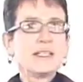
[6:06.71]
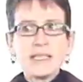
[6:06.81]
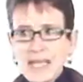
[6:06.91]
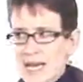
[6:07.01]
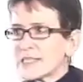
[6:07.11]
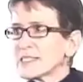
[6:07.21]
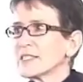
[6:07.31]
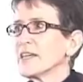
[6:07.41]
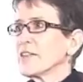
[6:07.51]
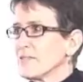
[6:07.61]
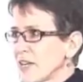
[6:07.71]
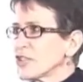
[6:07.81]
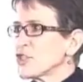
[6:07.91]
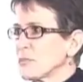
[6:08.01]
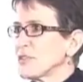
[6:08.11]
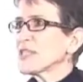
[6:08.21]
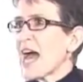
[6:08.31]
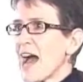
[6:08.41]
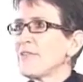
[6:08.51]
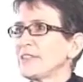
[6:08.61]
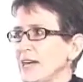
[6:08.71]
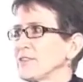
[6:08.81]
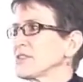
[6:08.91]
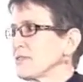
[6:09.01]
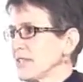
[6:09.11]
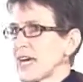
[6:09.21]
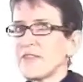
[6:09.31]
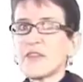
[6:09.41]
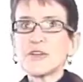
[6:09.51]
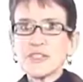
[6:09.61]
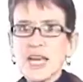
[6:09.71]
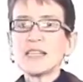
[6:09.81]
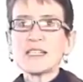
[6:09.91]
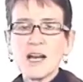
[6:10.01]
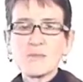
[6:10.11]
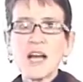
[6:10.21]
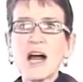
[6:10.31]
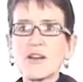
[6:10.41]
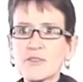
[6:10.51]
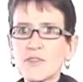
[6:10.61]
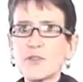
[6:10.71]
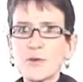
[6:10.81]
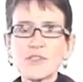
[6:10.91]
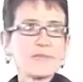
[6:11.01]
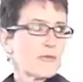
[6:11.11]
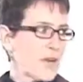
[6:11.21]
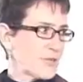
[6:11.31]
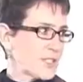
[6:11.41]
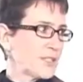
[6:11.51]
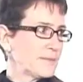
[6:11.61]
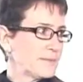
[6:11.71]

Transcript: Yes, the vegetables have levels of lead that are 10 times higher than those in Fredericton.